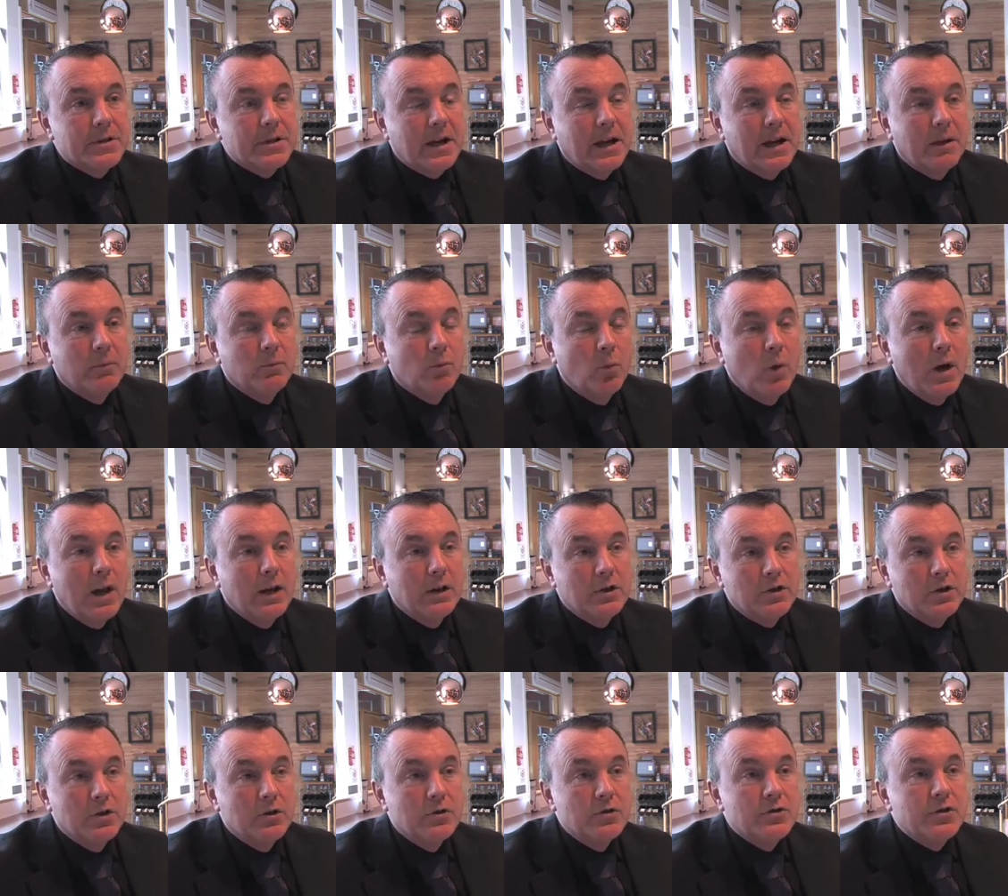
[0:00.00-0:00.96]
and
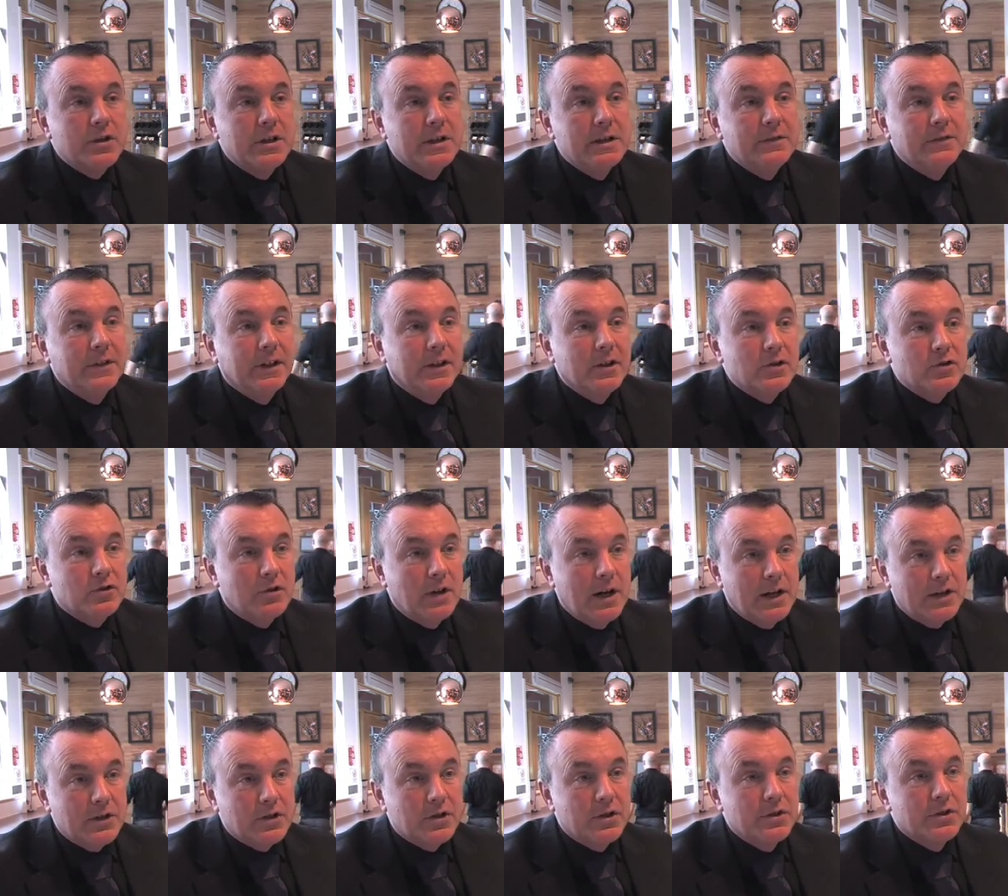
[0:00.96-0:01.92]
well-used evening
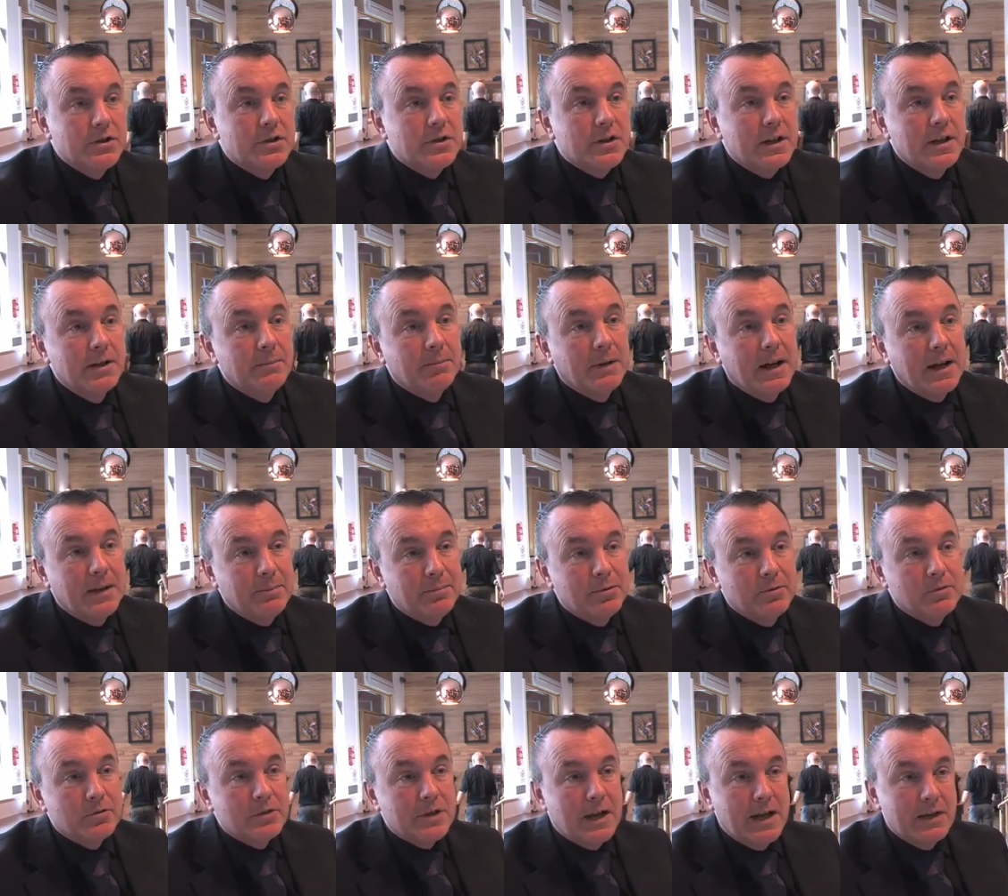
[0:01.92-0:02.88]
attractions in
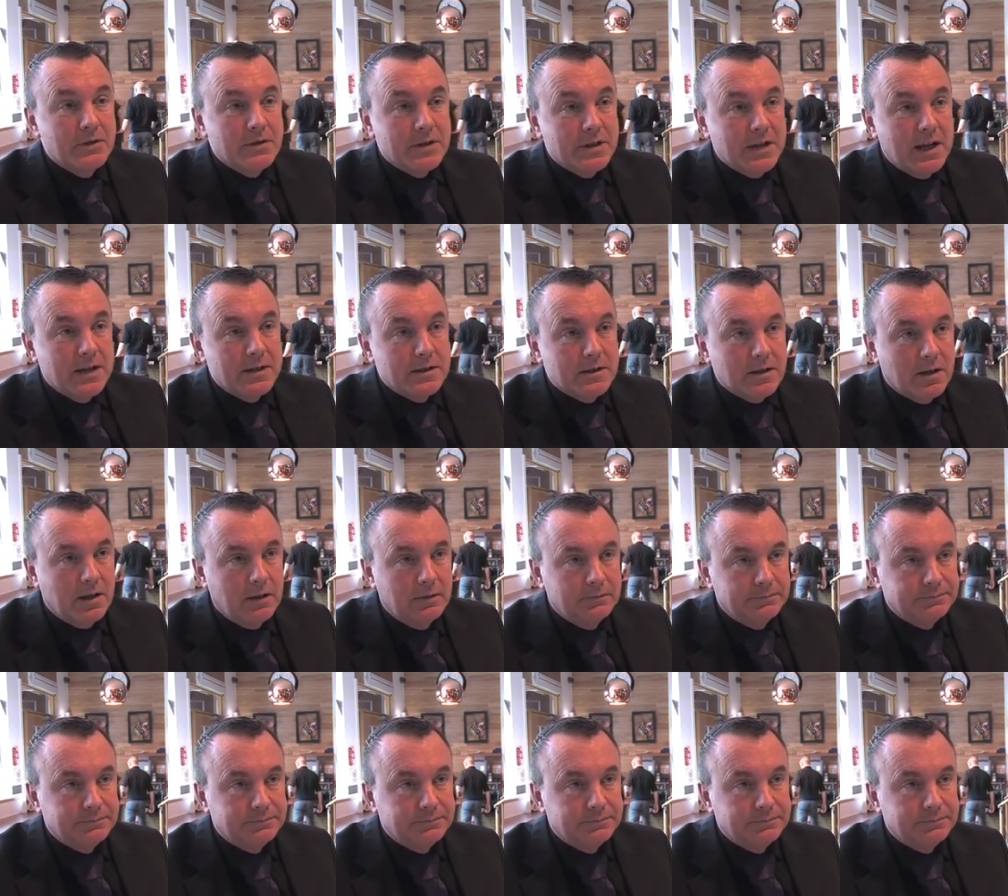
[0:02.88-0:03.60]
Blackpool Town Centre.